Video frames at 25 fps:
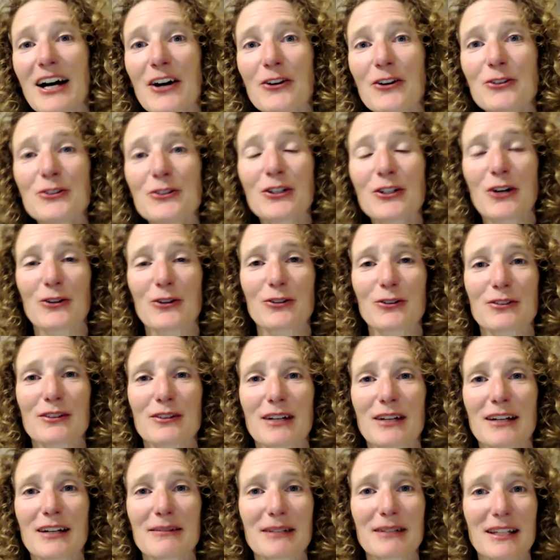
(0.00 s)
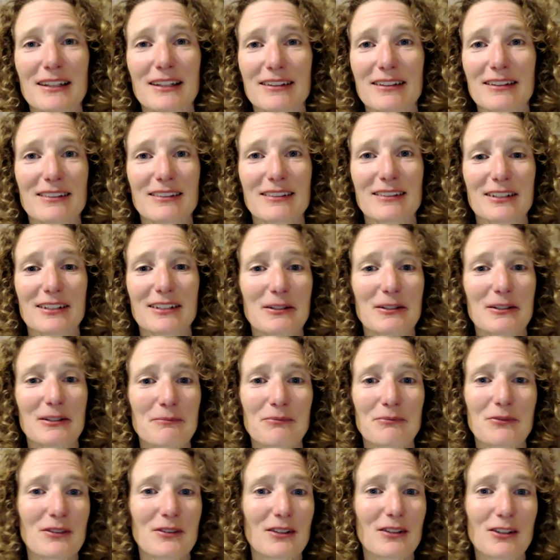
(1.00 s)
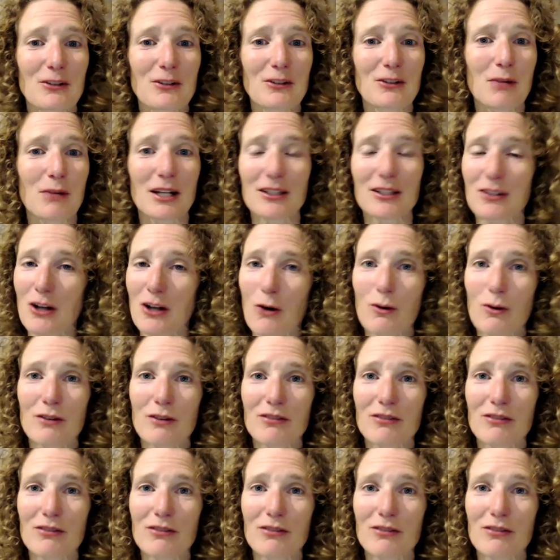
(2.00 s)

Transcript: Who knows? I guess you might know.